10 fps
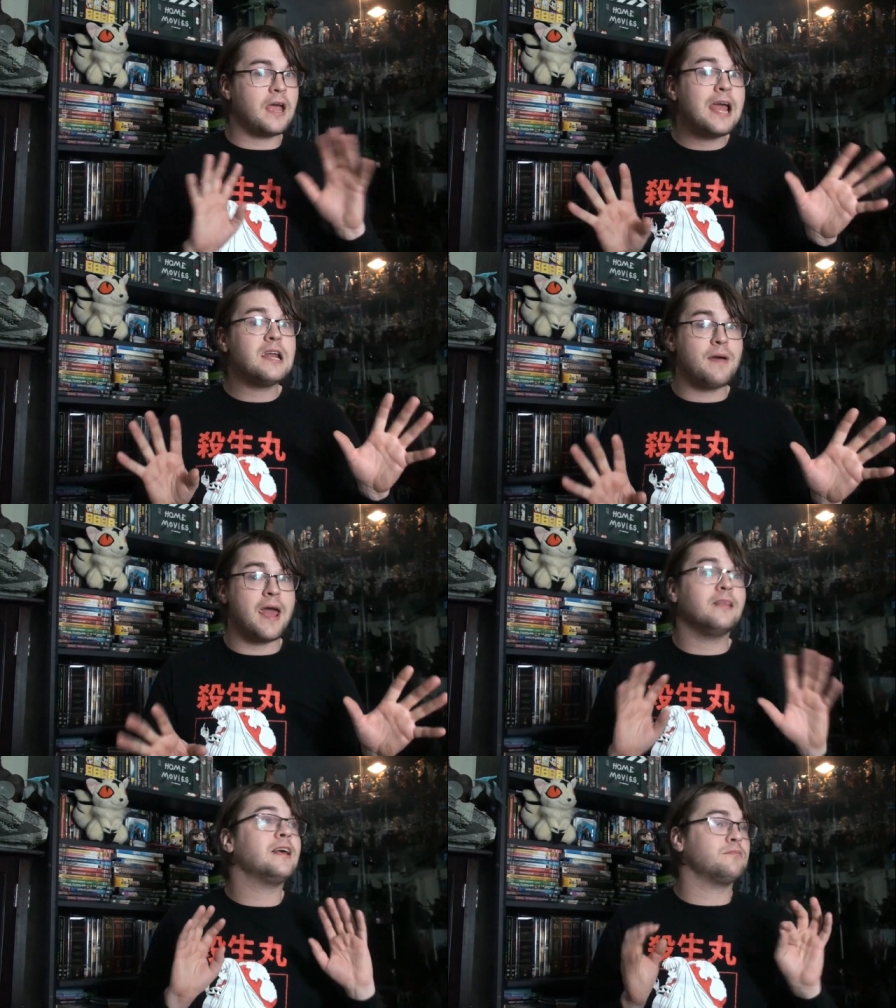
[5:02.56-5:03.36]

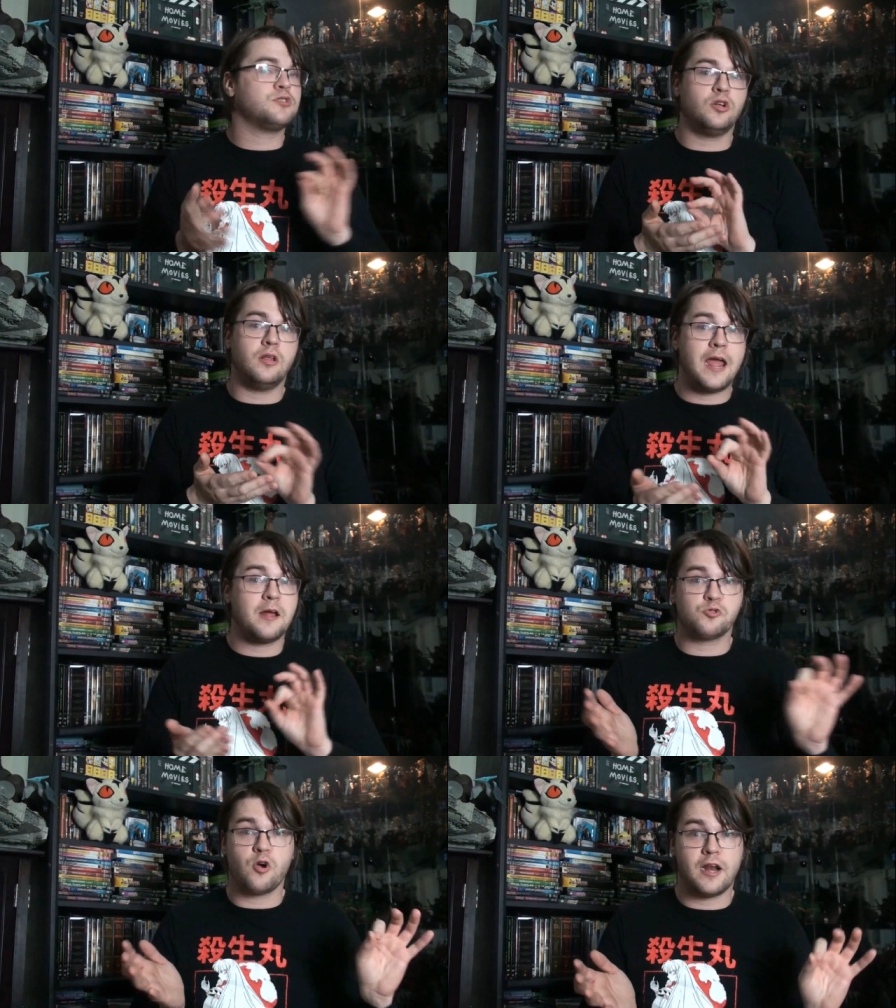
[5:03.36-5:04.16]
anime, like it was still
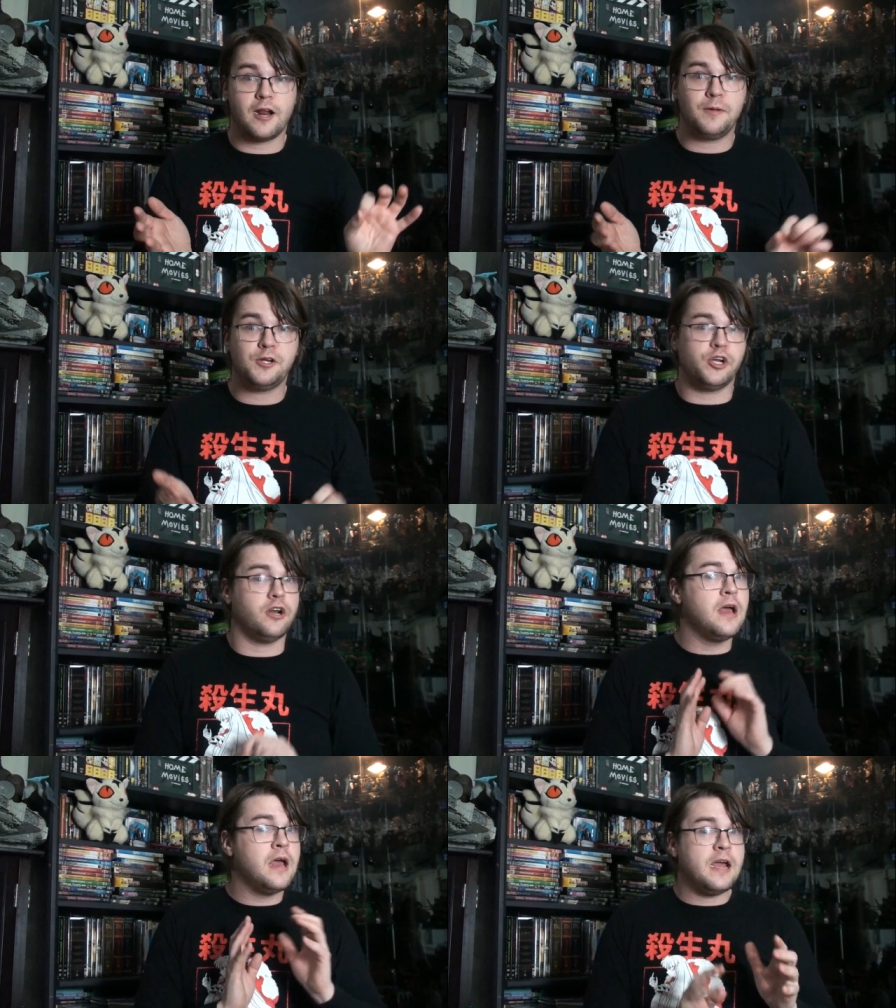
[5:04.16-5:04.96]
hand drawn
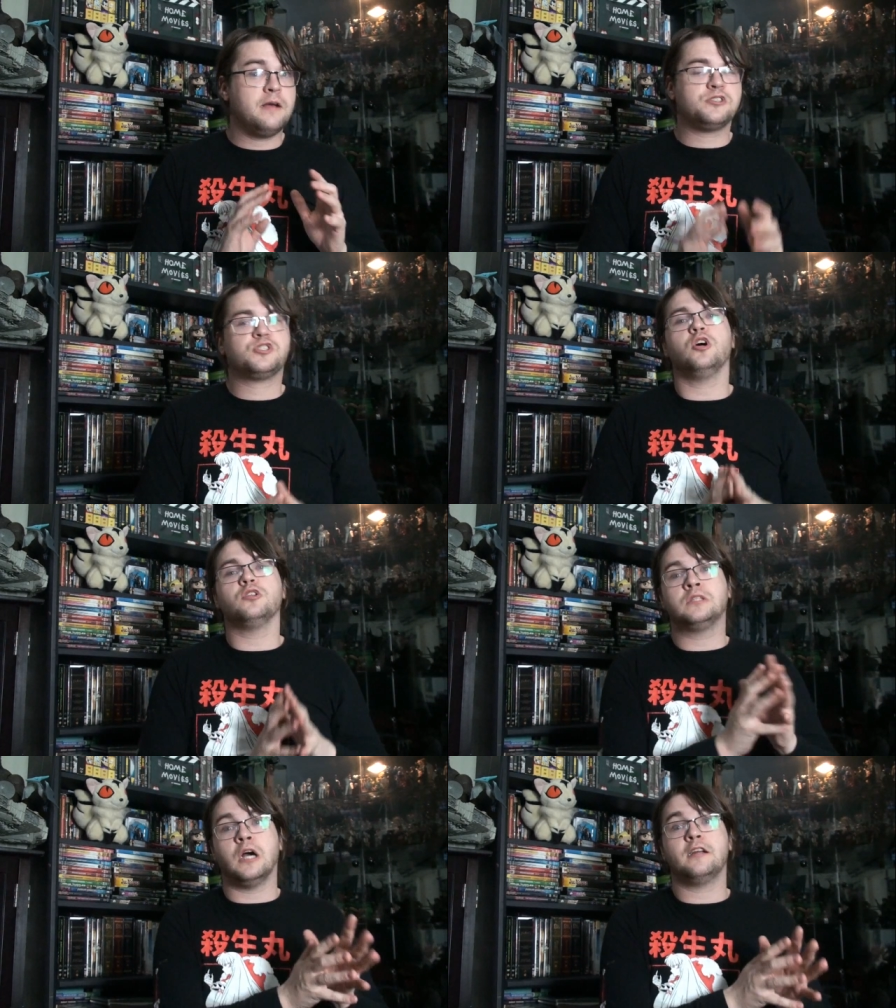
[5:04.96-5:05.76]
animation, it was just
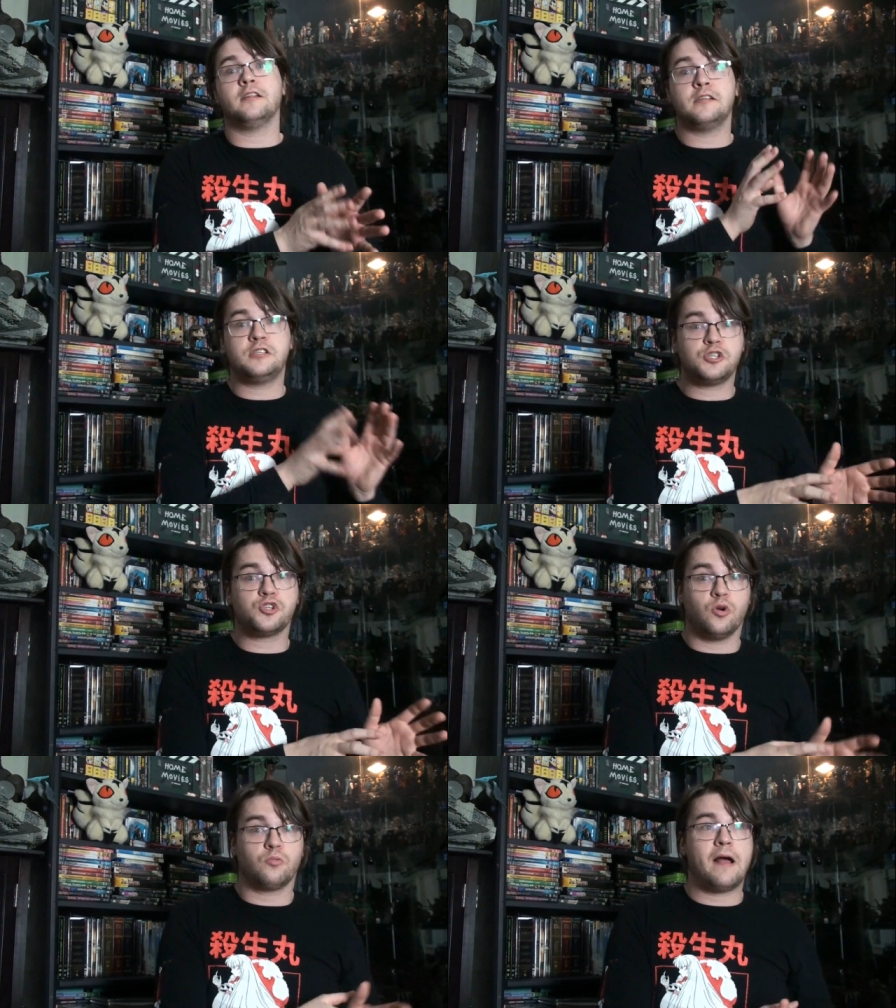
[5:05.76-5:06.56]
all done in the
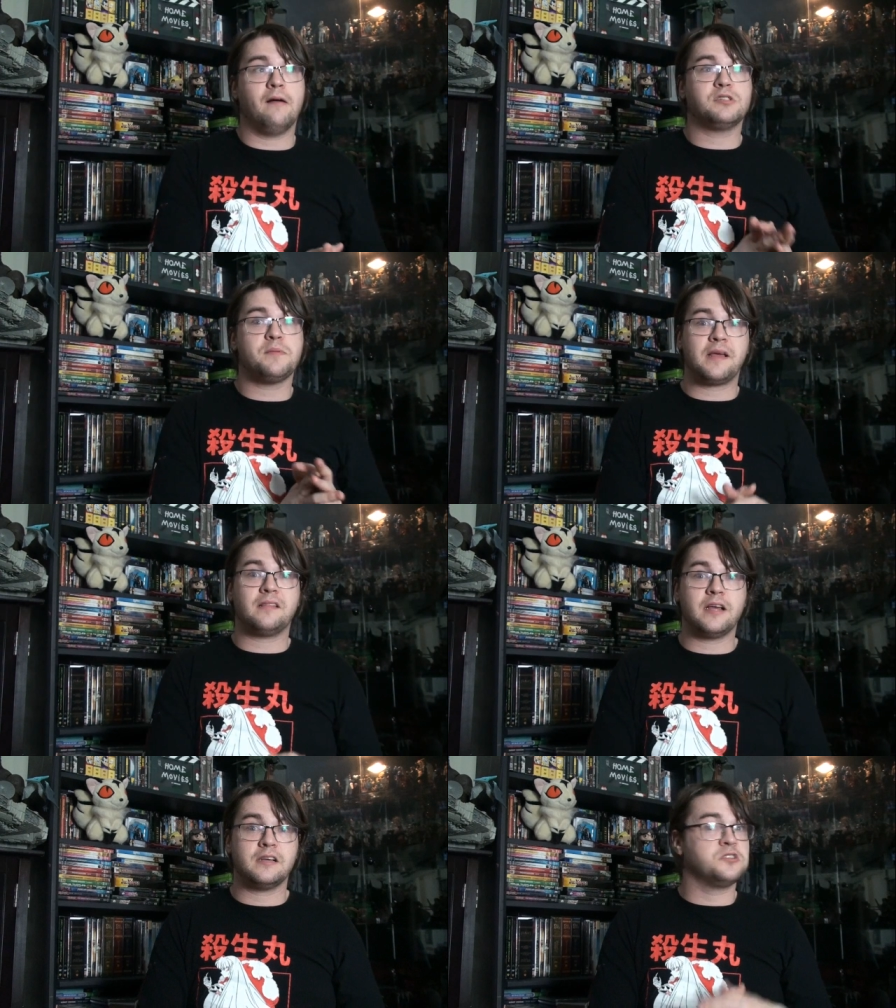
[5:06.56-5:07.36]
digital realm to make
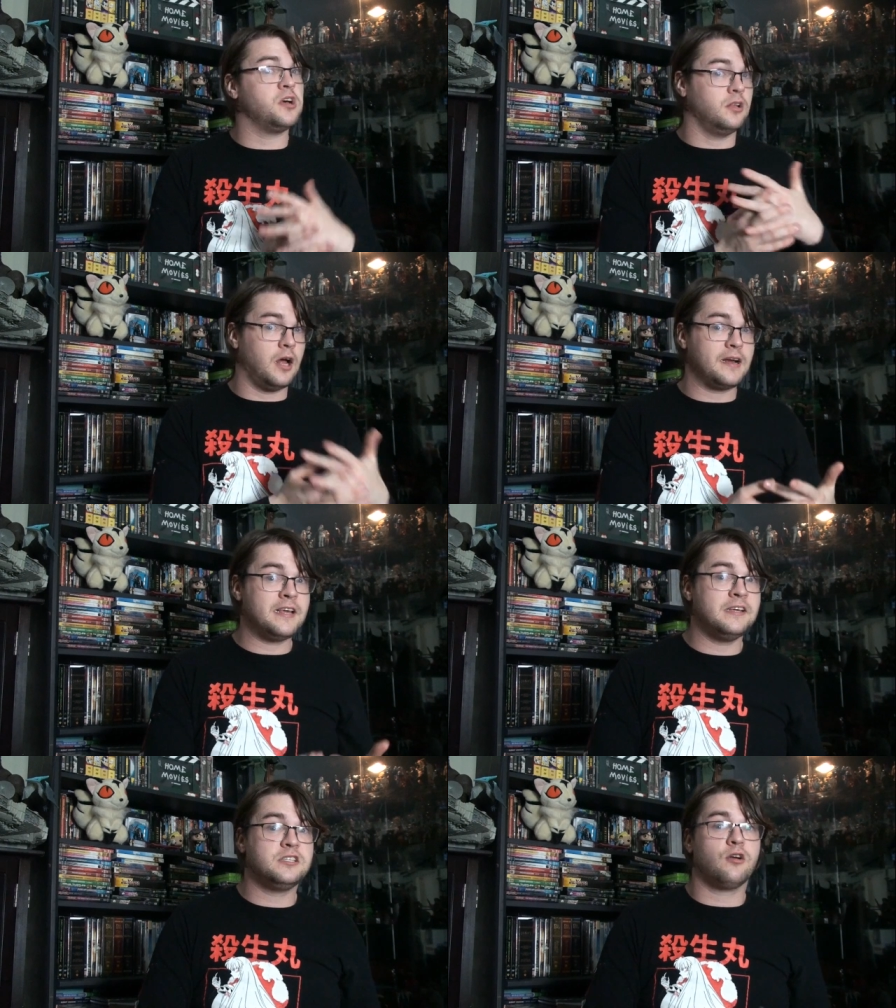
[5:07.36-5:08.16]
things a lot
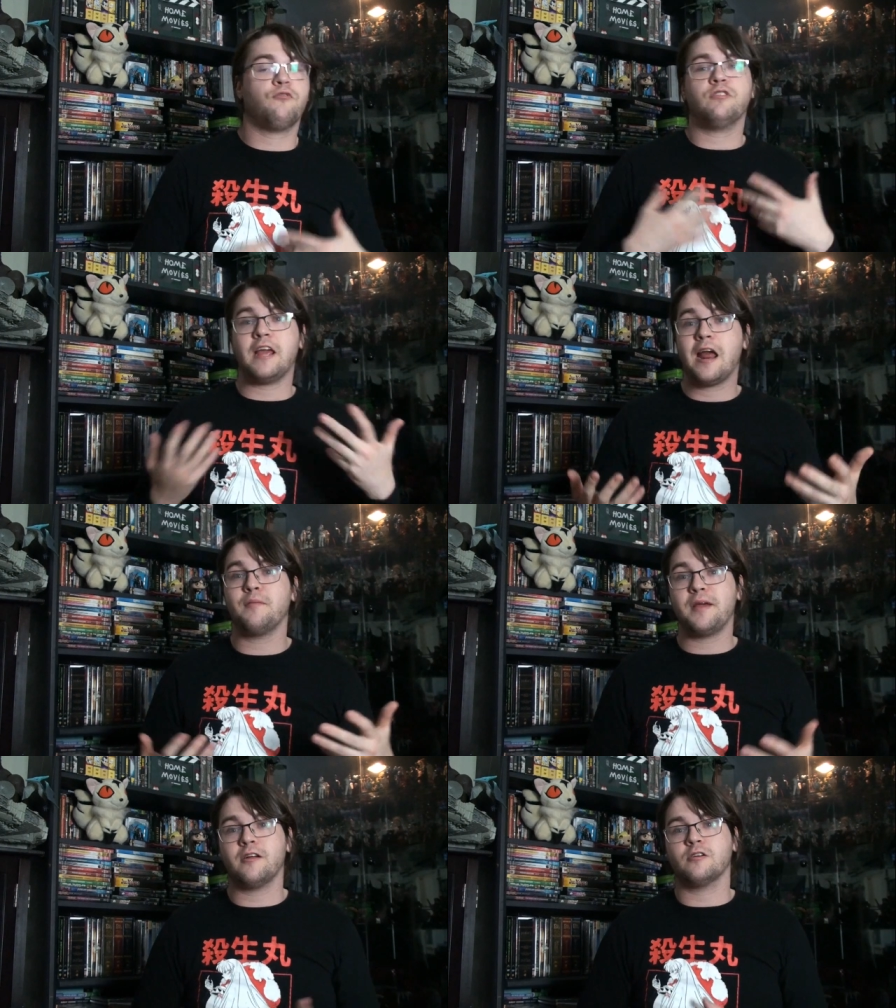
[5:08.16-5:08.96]
easier for the
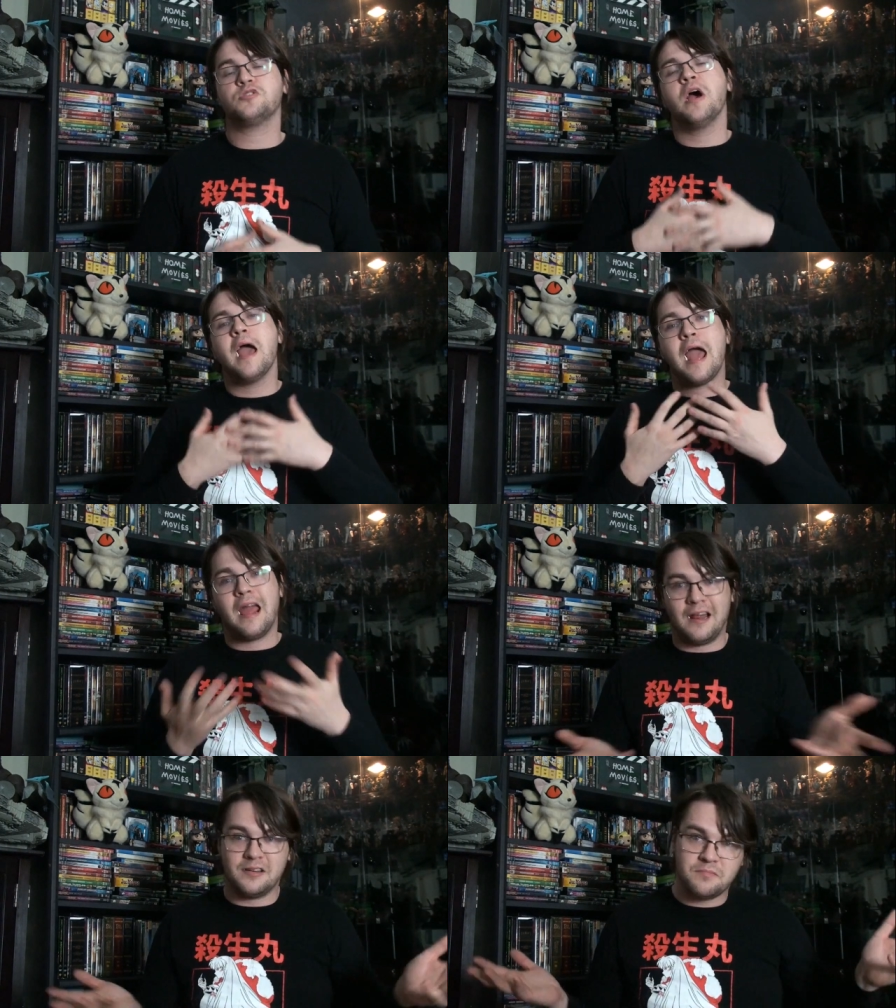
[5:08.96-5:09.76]
animators
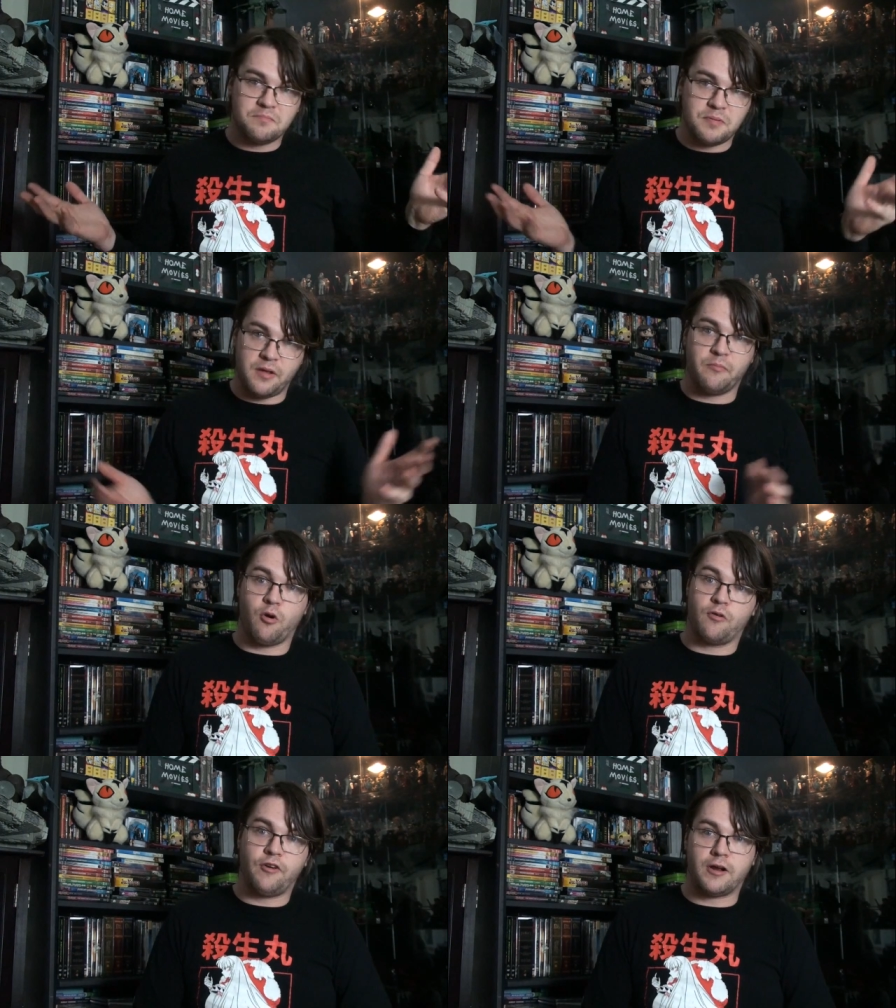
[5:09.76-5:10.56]
and be
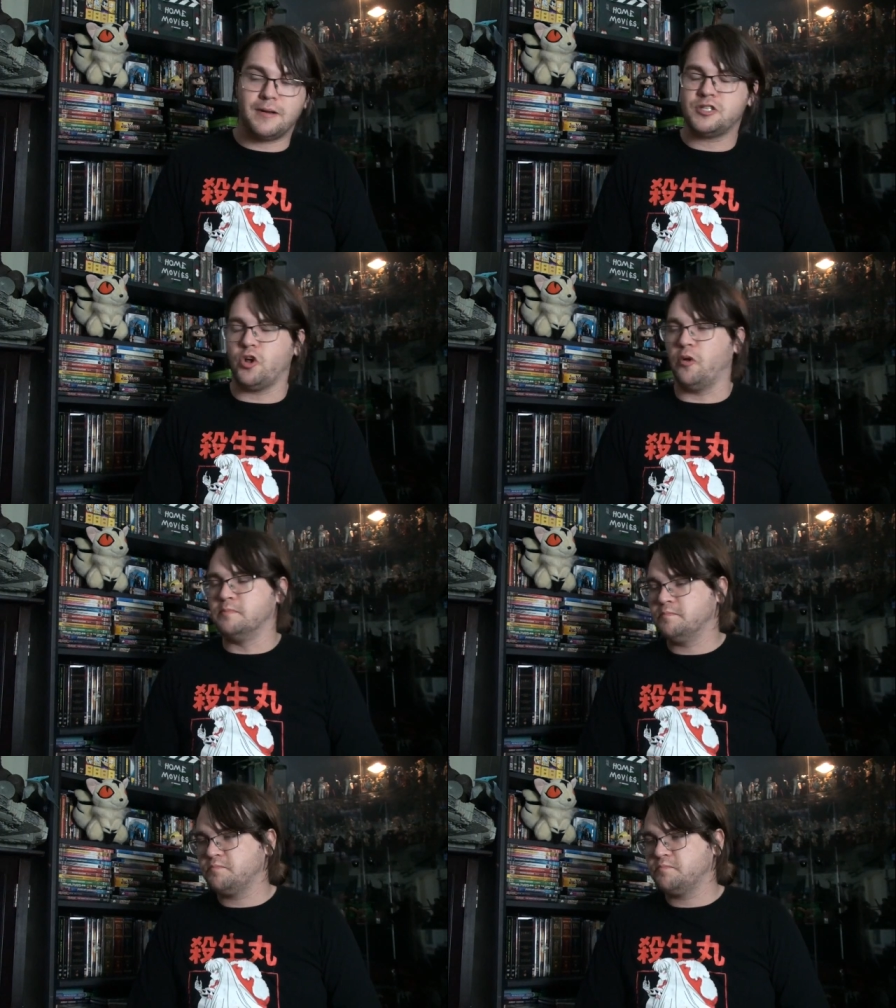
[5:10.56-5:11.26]
more environmental.